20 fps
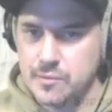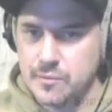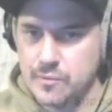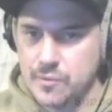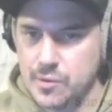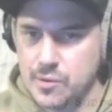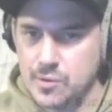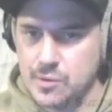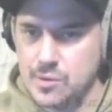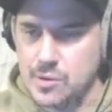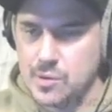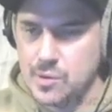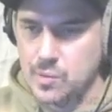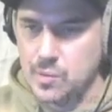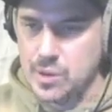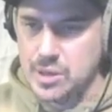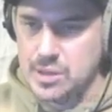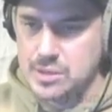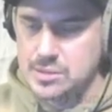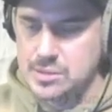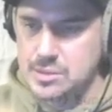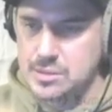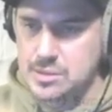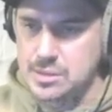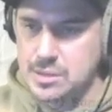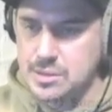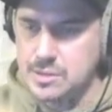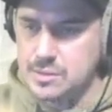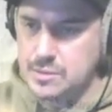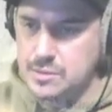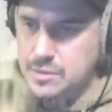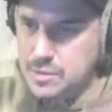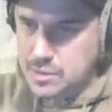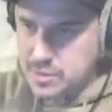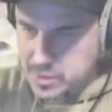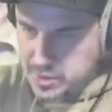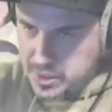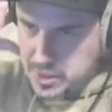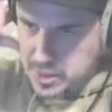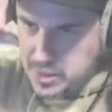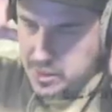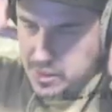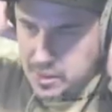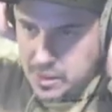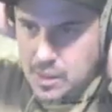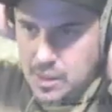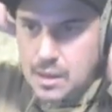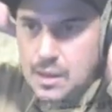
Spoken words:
4, 1, 2, 3.